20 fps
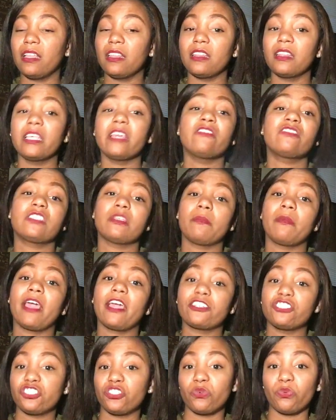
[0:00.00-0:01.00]
leave some
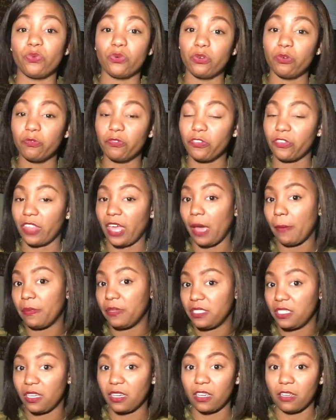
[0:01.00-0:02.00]
extra room for that
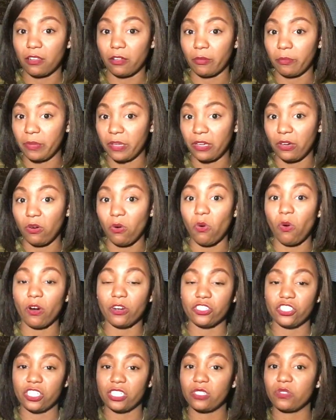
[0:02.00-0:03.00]
particular bill, or
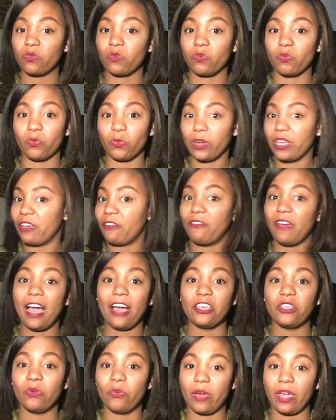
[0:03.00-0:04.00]
just
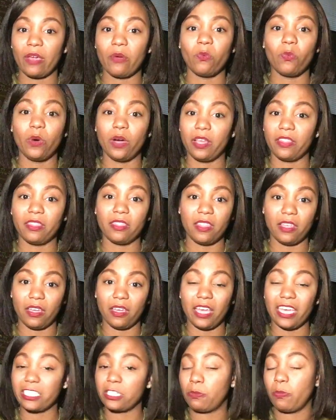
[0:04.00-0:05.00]
reevaluate what
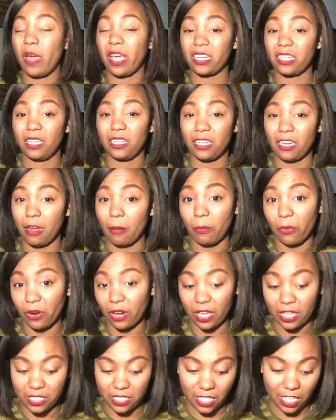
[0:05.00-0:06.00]
the expected number
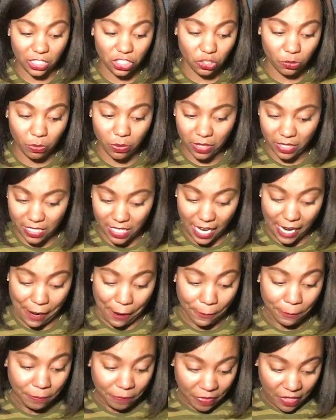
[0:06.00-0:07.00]
is that you put
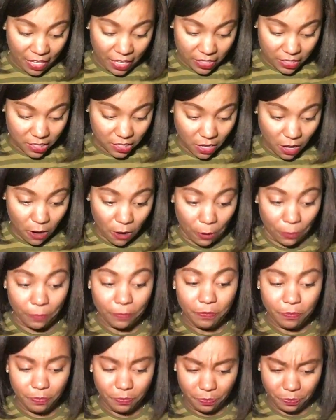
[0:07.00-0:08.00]
down. So
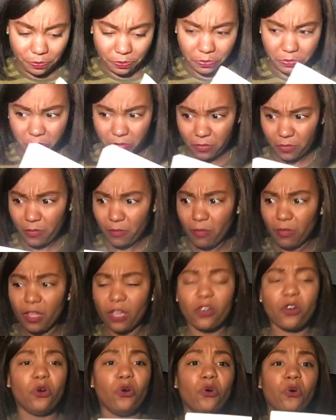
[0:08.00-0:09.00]

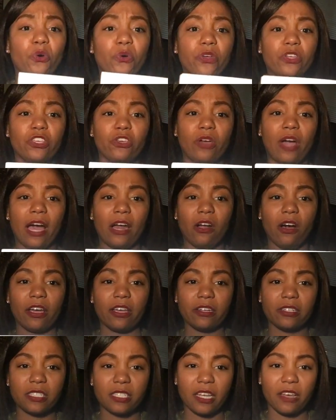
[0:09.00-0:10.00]
cool, you got all
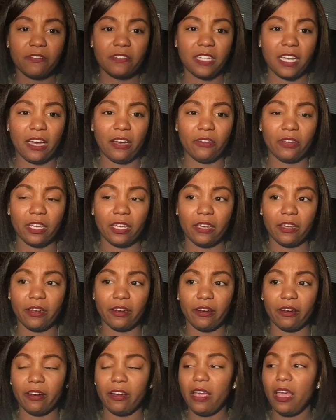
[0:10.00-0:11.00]
your stuff down
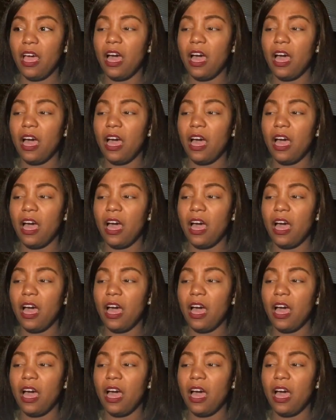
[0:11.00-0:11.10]
here